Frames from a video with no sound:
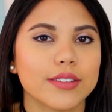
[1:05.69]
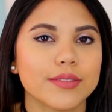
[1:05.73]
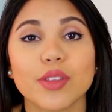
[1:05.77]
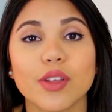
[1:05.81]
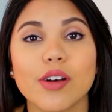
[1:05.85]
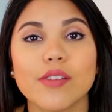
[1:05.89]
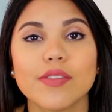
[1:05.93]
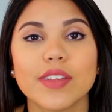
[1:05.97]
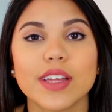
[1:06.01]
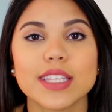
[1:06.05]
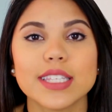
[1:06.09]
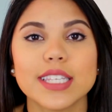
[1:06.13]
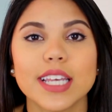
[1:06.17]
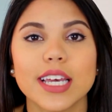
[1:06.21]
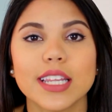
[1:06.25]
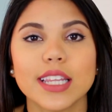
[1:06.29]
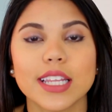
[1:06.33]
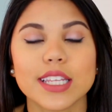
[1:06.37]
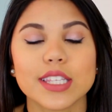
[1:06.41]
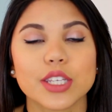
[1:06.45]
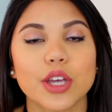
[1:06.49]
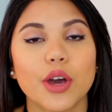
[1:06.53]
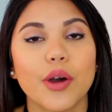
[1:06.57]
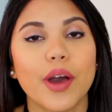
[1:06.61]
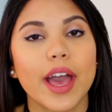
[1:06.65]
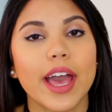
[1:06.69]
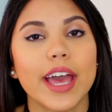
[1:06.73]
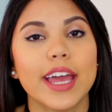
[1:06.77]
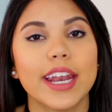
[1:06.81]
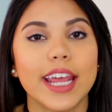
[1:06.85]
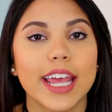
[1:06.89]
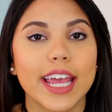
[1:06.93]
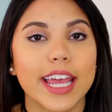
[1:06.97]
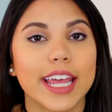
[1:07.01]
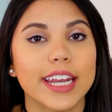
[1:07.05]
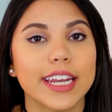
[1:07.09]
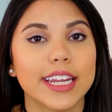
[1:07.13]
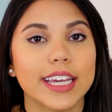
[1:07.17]
With all that said, let's go
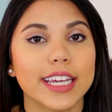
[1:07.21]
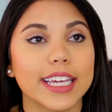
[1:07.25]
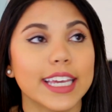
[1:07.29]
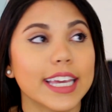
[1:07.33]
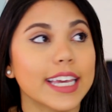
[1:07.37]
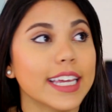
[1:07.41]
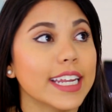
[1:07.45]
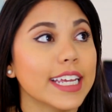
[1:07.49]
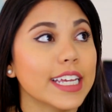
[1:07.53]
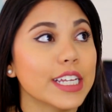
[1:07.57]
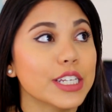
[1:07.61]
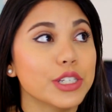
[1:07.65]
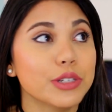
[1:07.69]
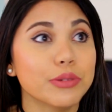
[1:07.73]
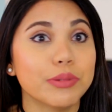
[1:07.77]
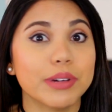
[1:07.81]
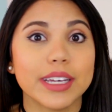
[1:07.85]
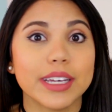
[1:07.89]
ahead and get into